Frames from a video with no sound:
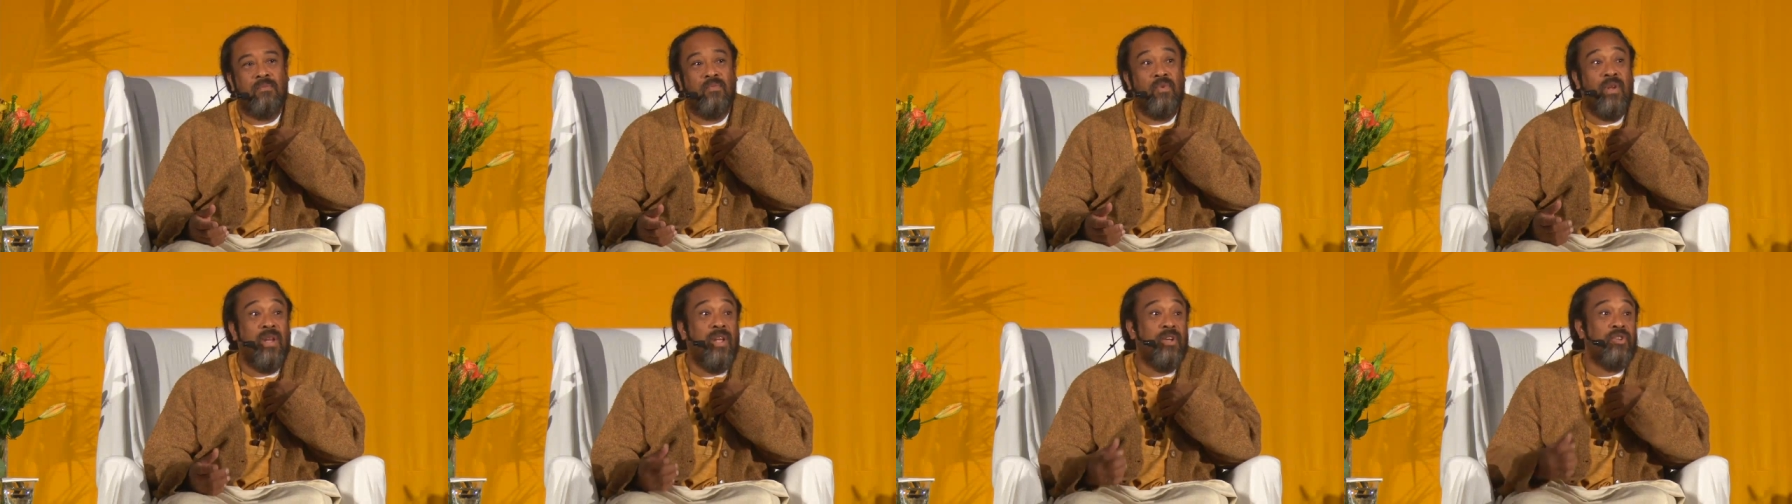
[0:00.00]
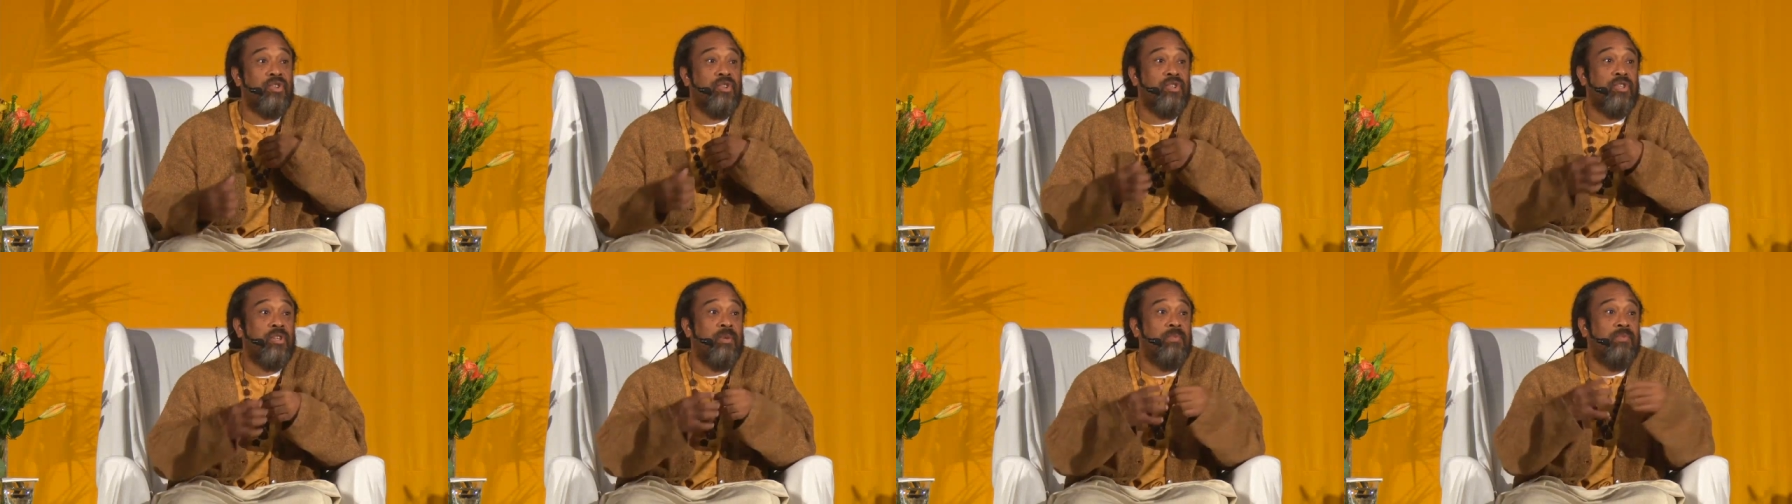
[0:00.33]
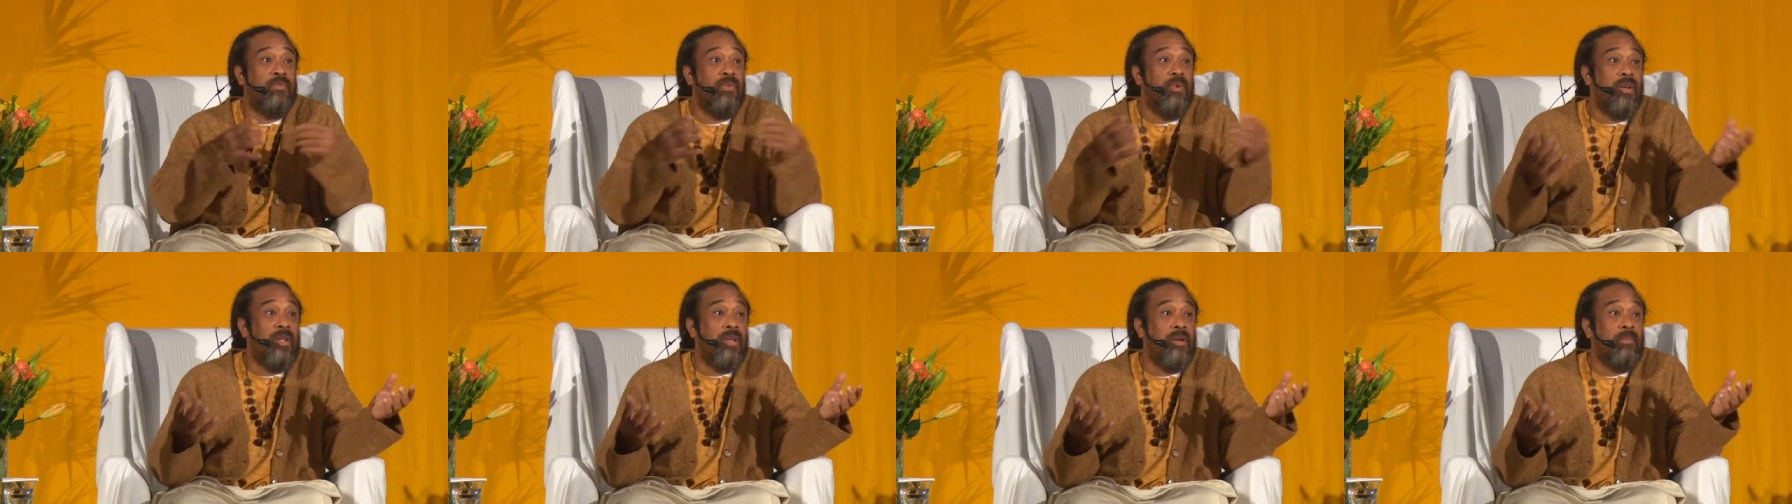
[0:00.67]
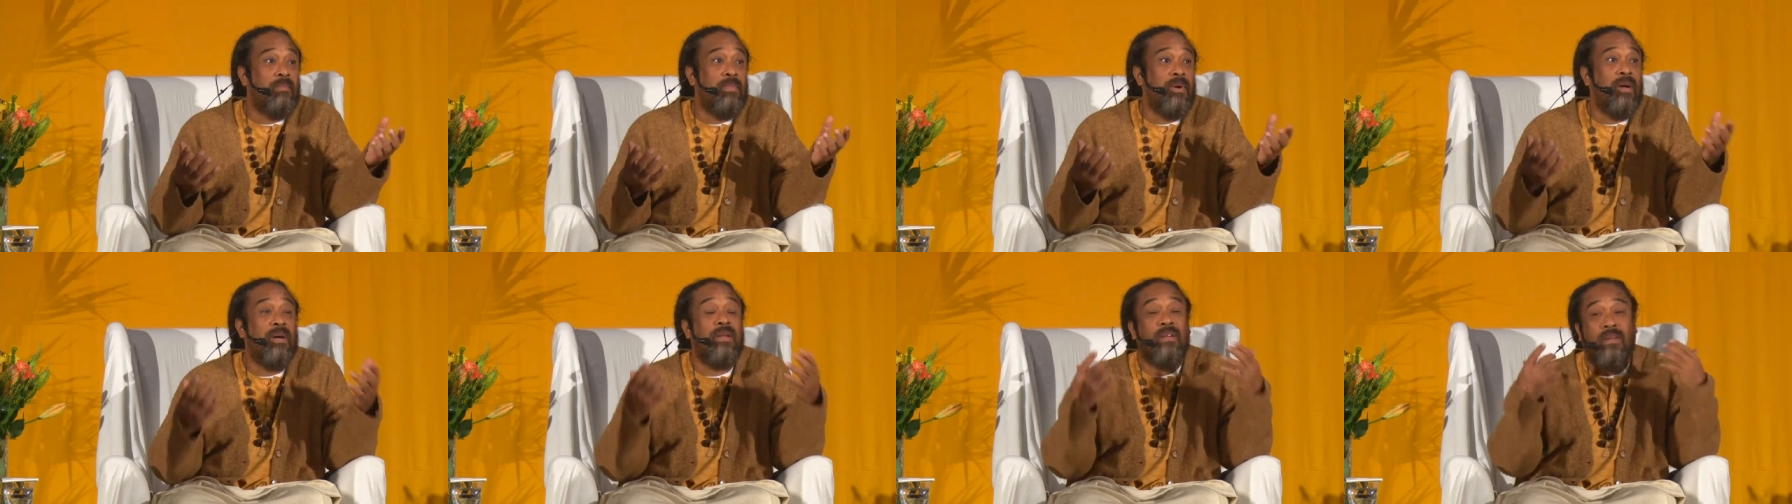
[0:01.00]
Relationship
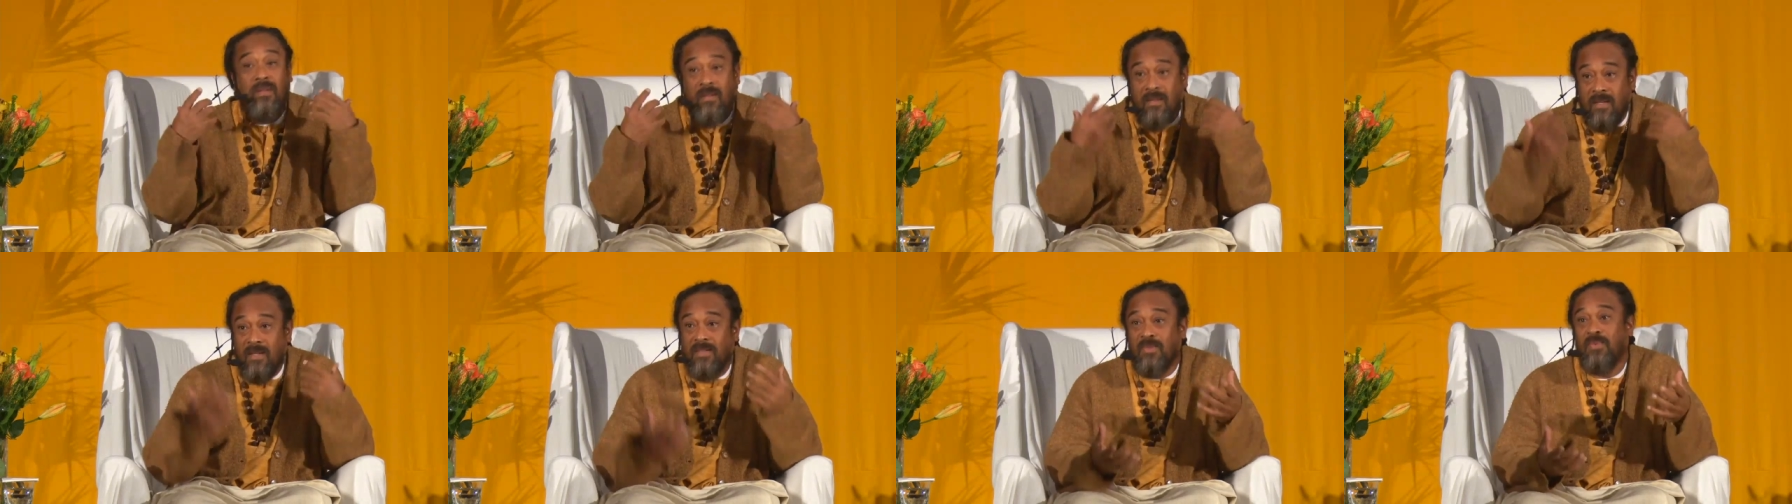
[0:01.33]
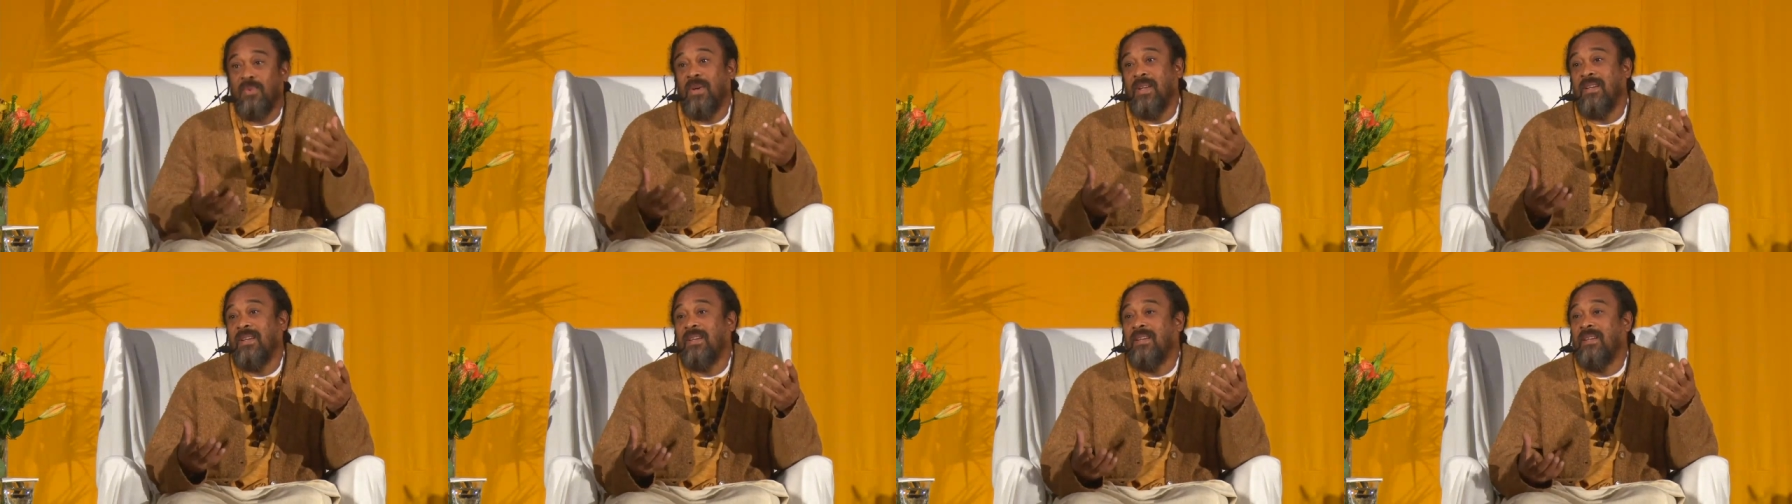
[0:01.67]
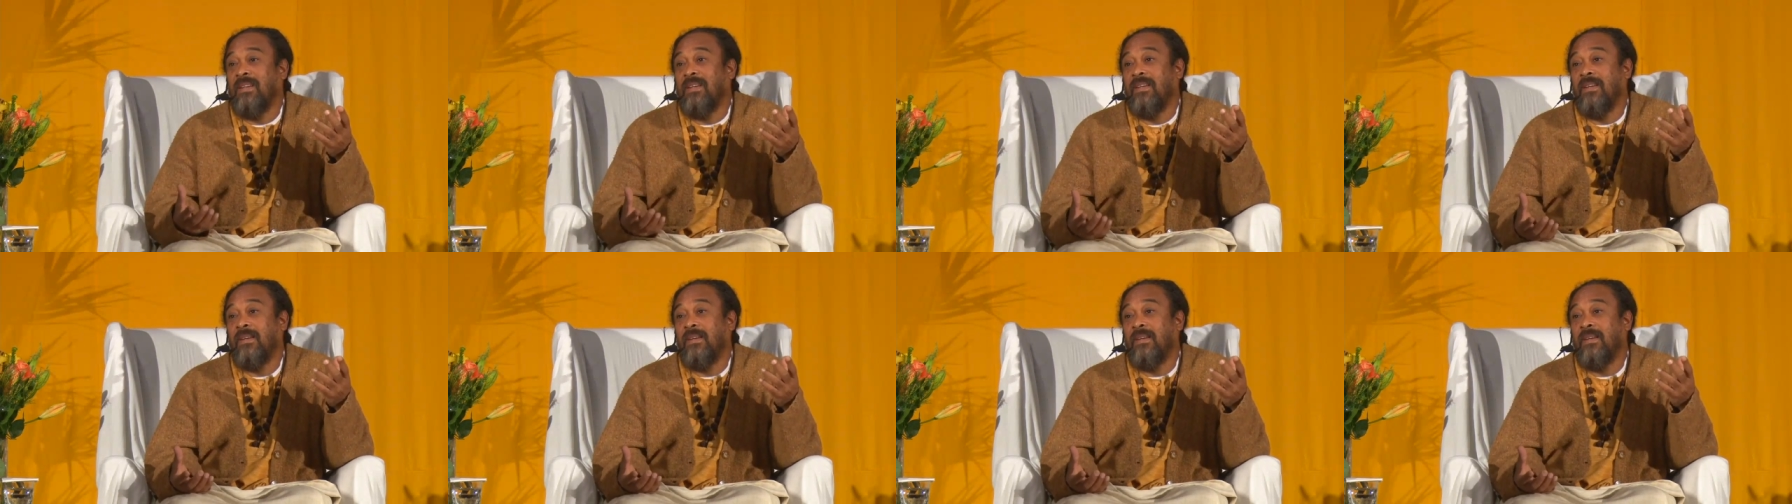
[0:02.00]
falling apart, this one.